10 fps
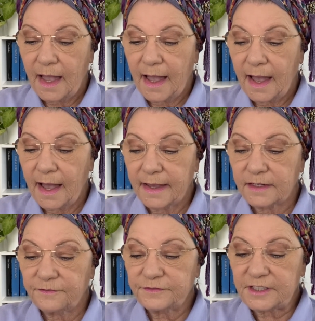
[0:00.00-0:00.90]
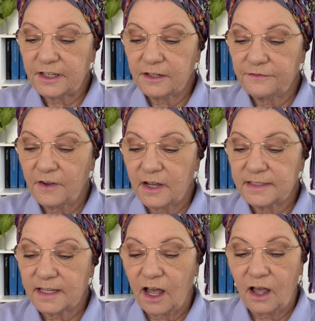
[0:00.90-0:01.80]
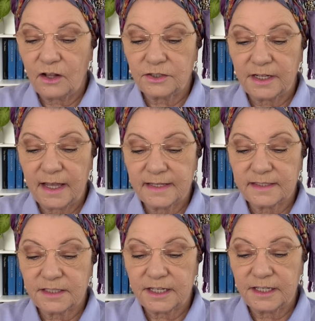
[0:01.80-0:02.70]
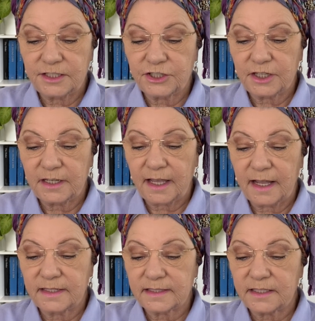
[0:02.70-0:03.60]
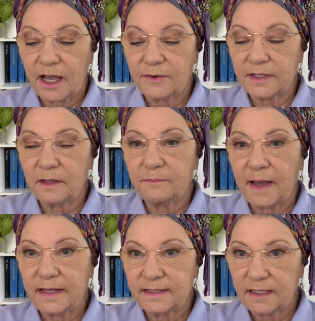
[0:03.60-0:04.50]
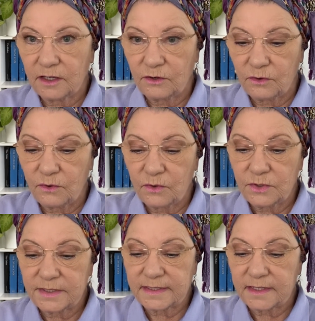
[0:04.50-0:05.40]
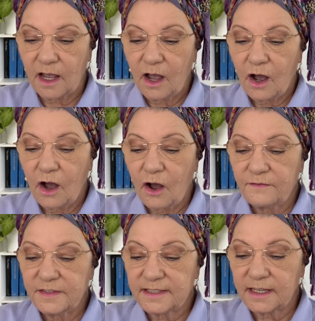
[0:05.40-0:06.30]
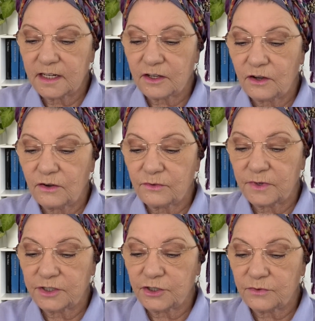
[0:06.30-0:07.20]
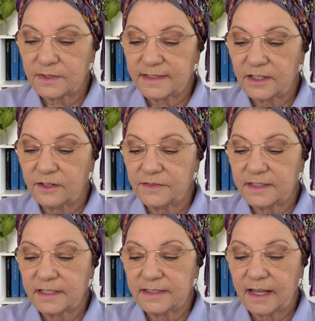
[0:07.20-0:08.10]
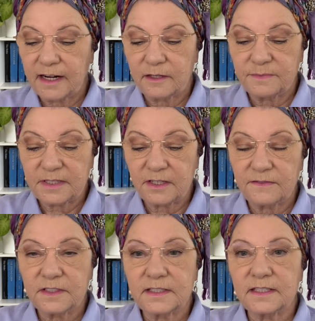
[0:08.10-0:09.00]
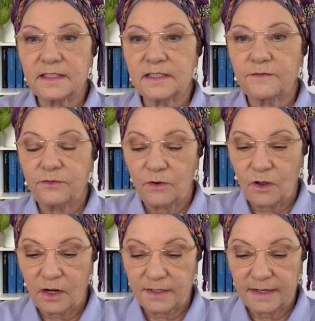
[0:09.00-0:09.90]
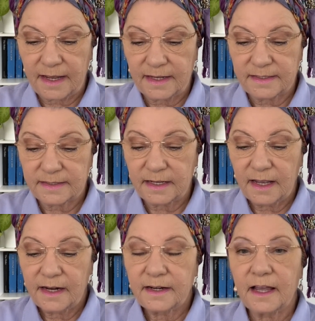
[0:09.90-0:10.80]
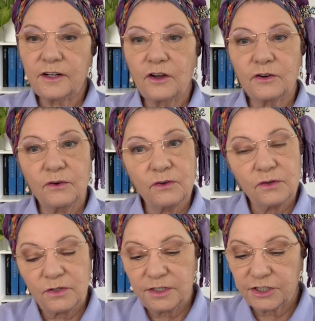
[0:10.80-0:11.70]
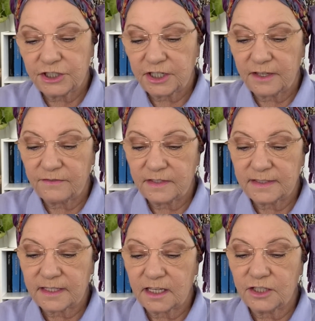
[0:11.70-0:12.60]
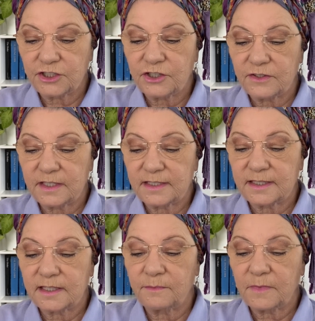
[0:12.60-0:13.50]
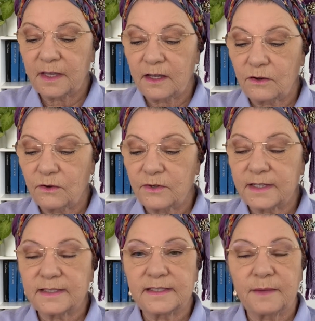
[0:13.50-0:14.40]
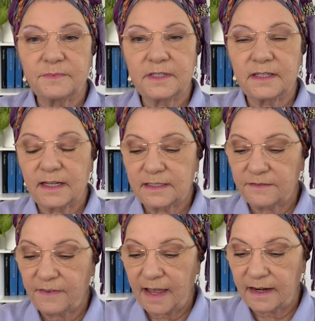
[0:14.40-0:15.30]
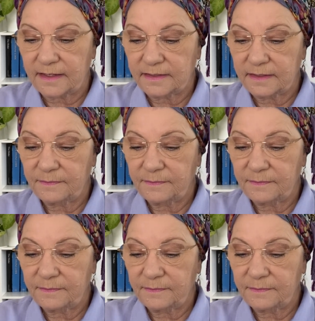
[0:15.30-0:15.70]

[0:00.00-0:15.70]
It certifies the holder as a teacher and as knowing the basic laws of the synagogue ritual services and observances for holidays. Now, not all yeshivas issue this smicha or accept it as valid.